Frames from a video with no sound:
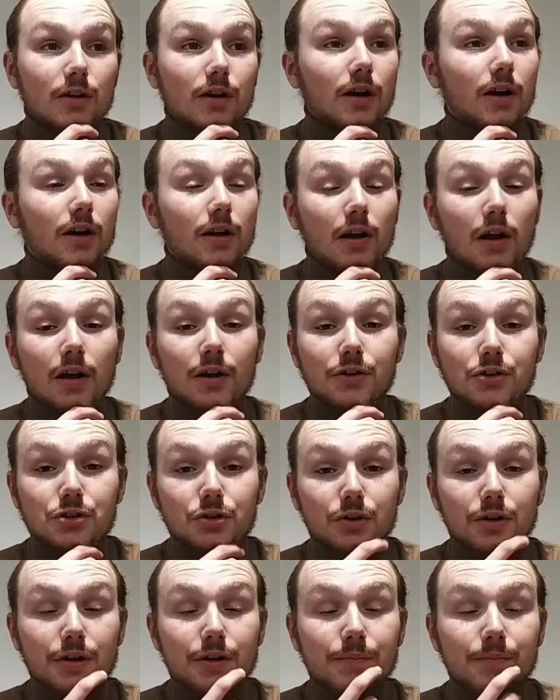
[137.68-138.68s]
I
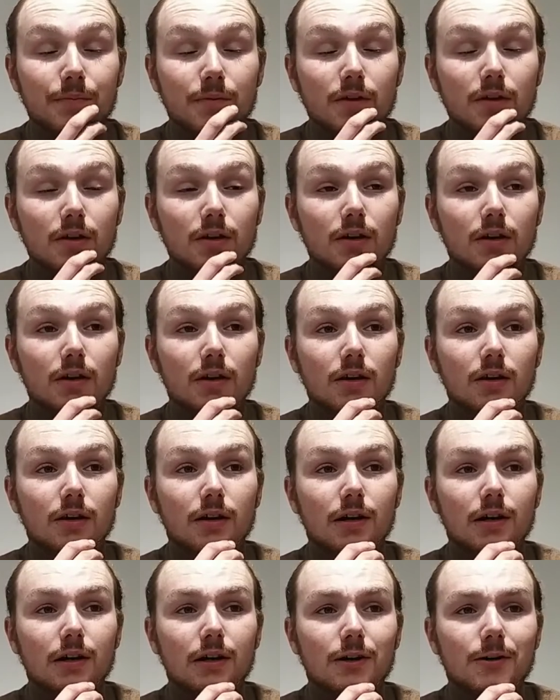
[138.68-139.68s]
enjoyed it.
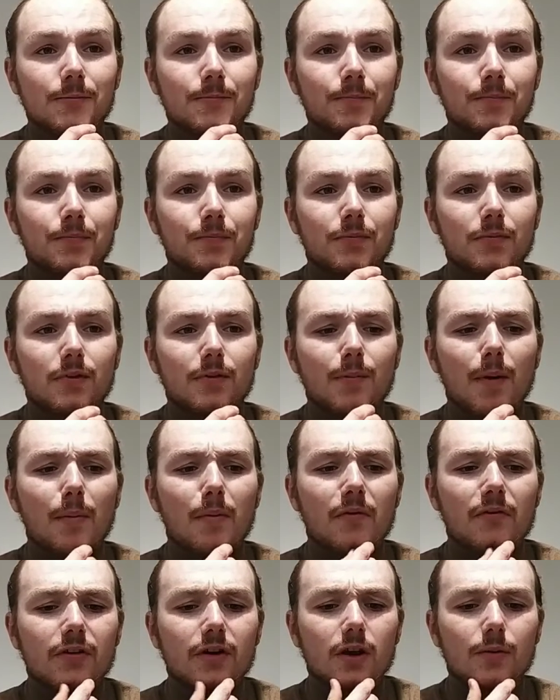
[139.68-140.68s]
It made
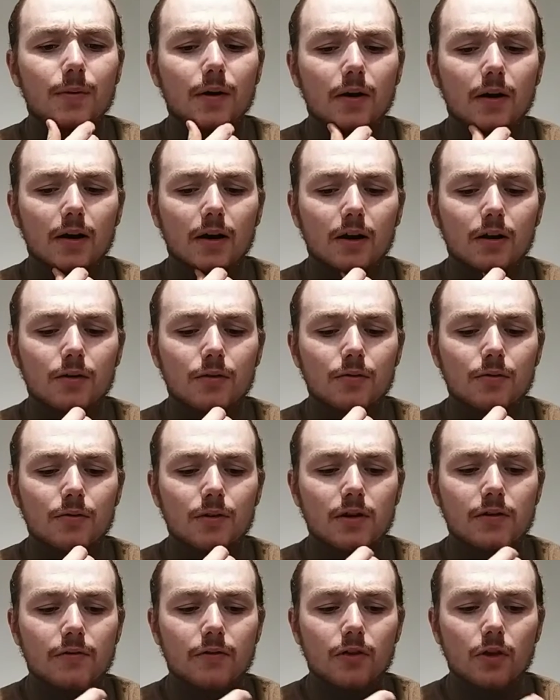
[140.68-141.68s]
me think about how,
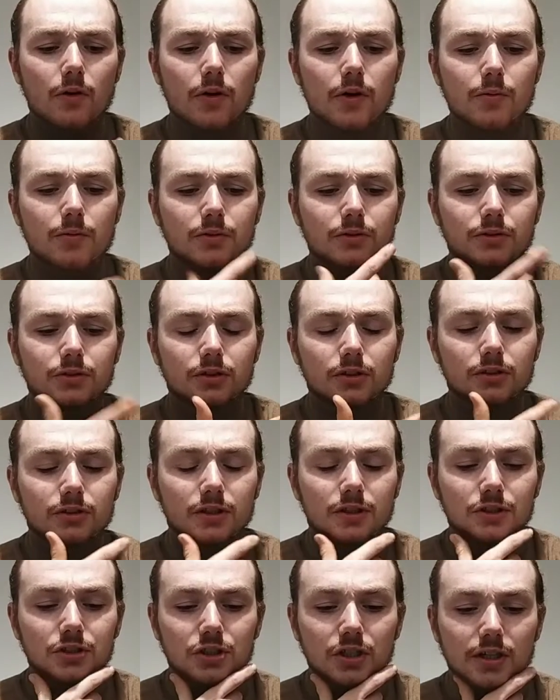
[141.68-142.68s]
even though he was
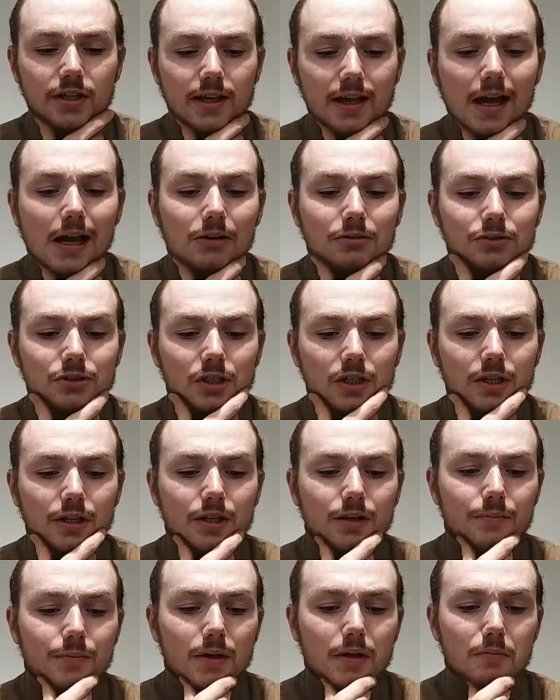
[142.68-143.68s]
essentially
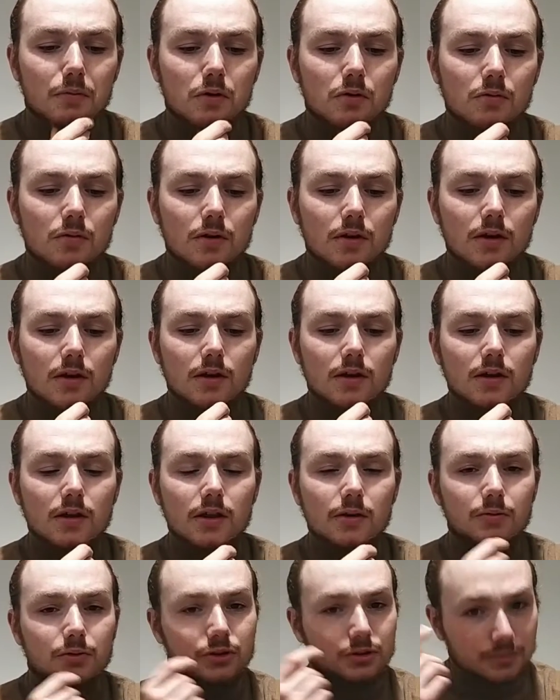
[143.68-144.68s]
counselling people,
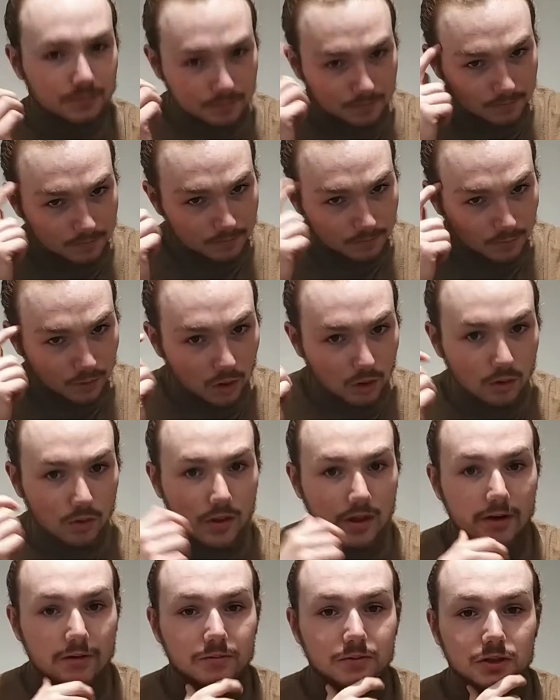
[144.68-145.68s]
he was not all
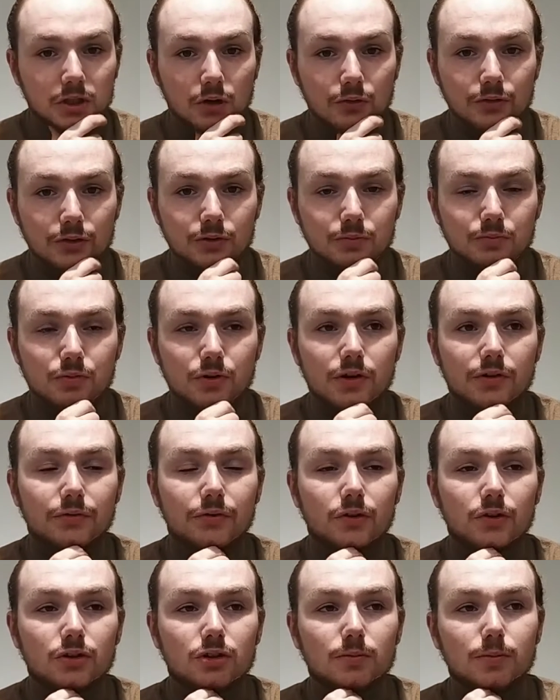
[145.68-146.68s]
there himself. Was pretty
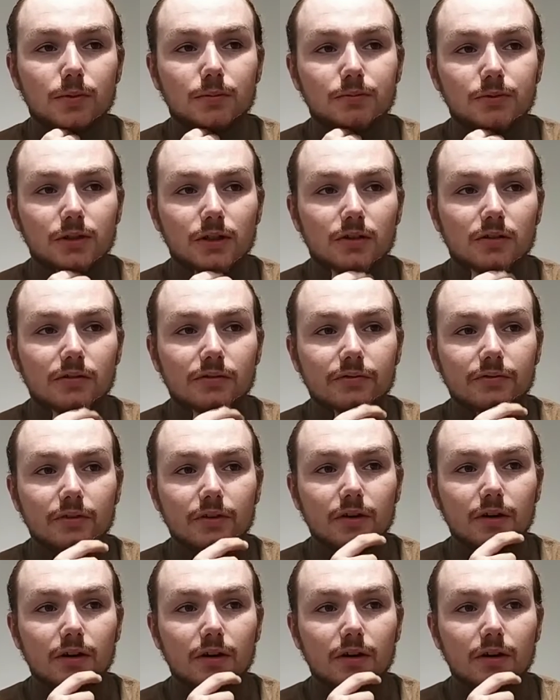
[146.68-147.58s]
fucked up himself.